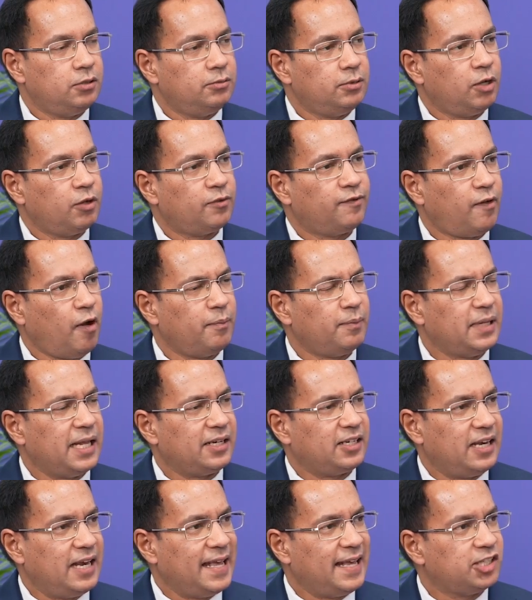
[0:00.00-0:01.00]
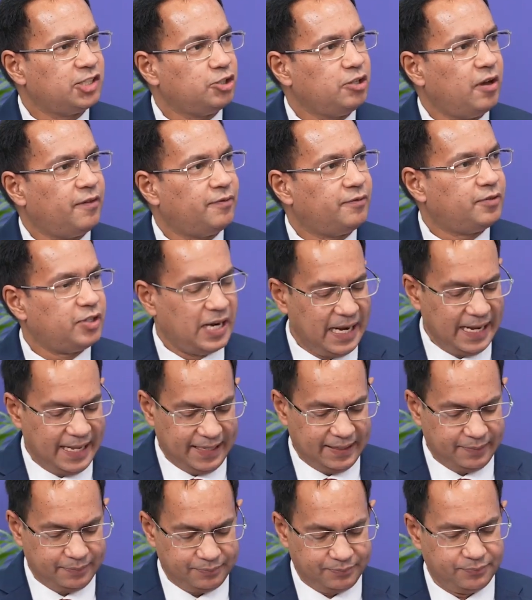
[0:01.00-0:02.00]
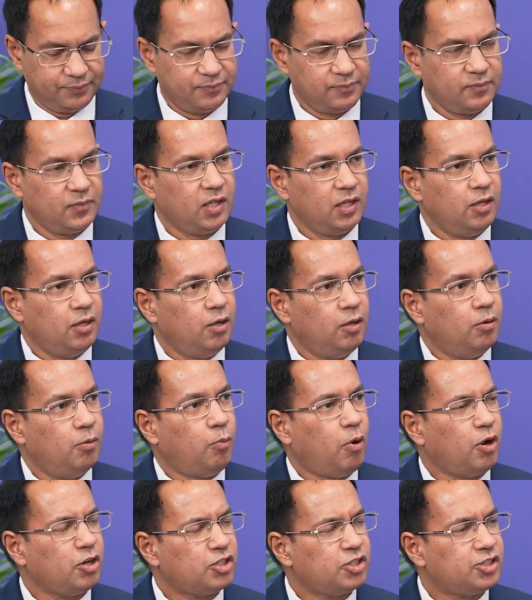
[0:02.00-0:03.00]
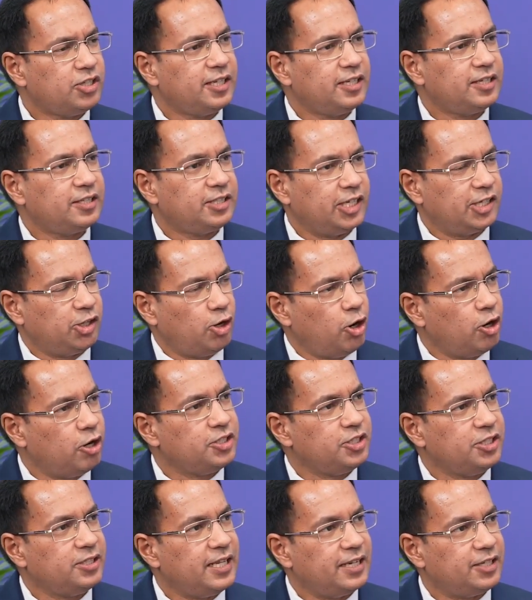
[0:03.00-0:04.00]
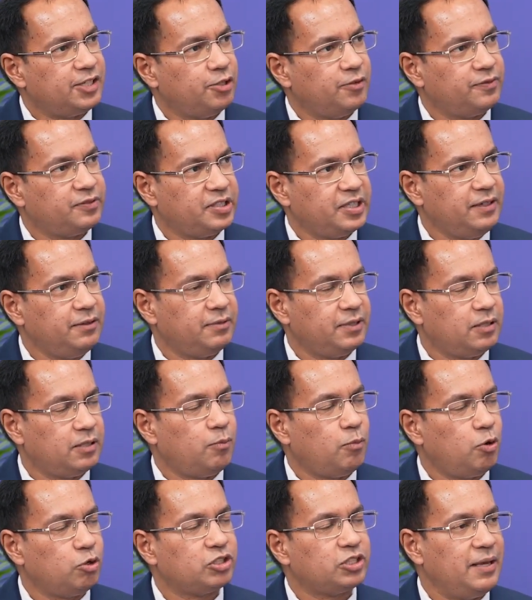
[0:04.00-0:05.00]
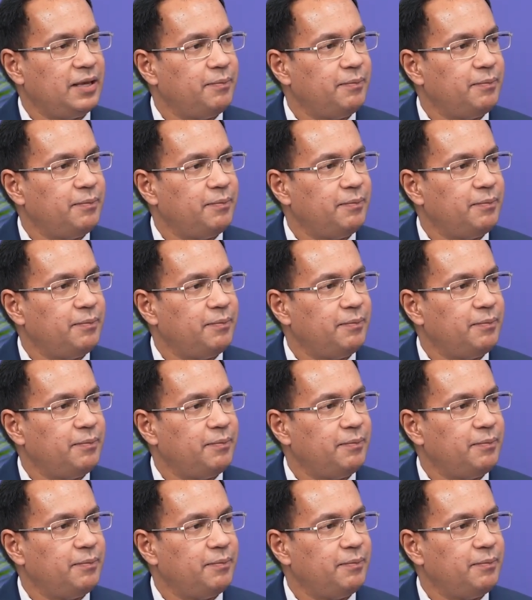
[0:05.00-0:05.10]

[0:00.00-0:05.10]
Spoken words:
Now, from that legacy of drilling, what's the technology that you've seen with the most